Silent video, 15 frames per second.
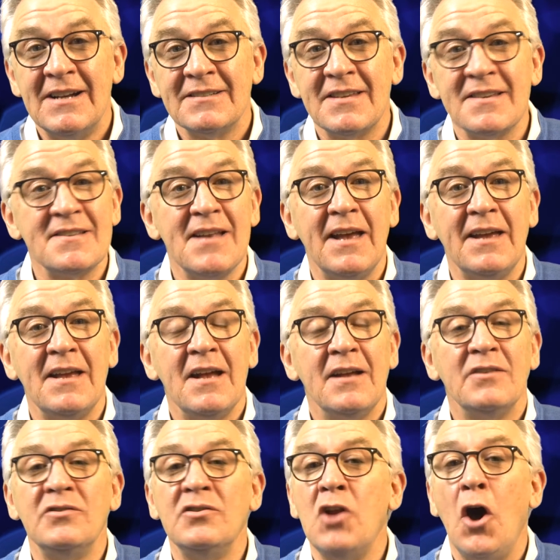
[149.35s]
to say
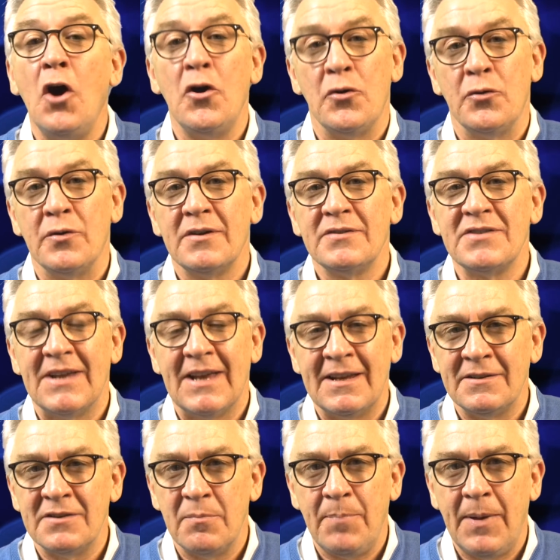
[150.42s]
no to
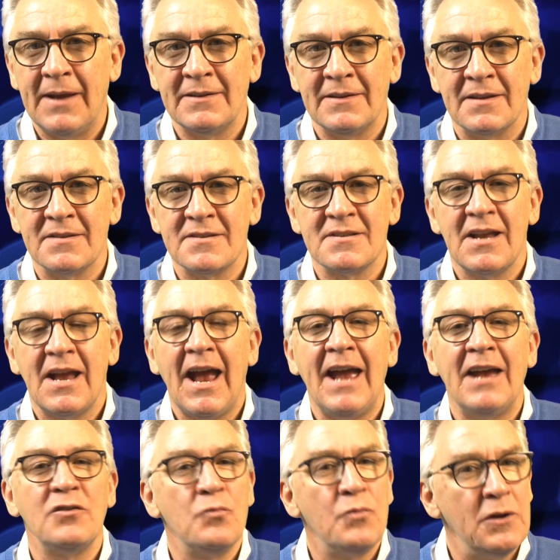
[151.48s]
independence
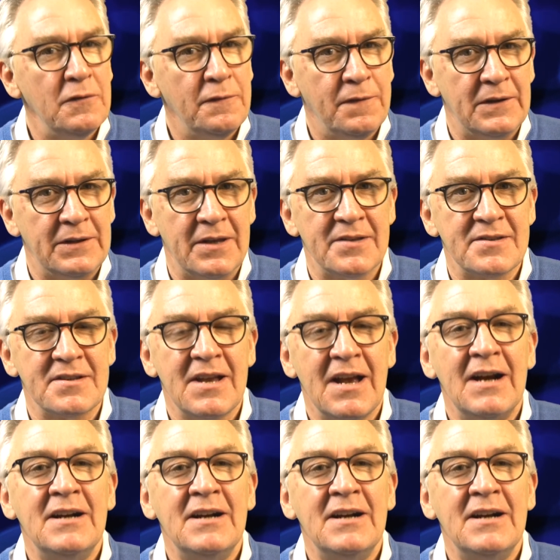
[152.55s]
and willfulness,